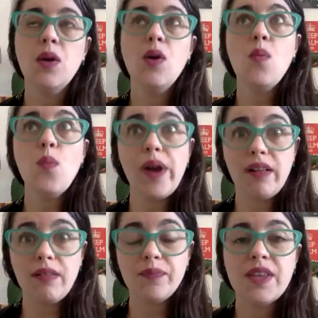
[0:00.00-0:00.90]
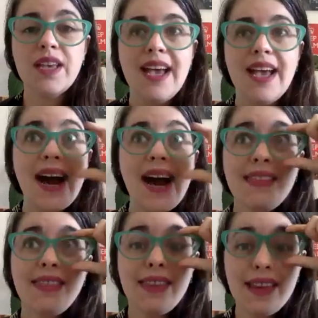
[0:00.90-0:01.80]
Well, I
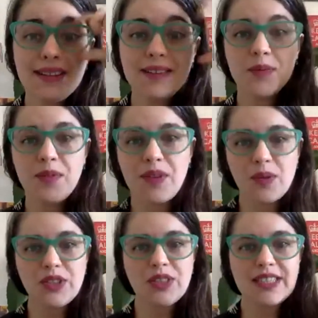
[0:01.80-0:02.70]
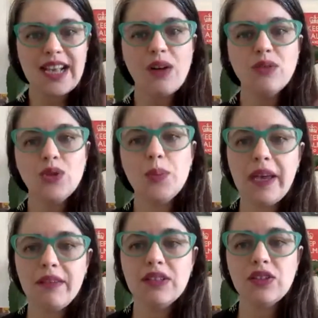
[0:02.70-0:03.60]
think the question is, how do
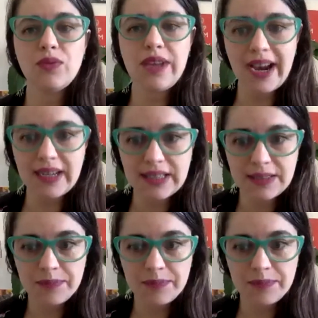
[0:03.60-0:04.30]
parents react?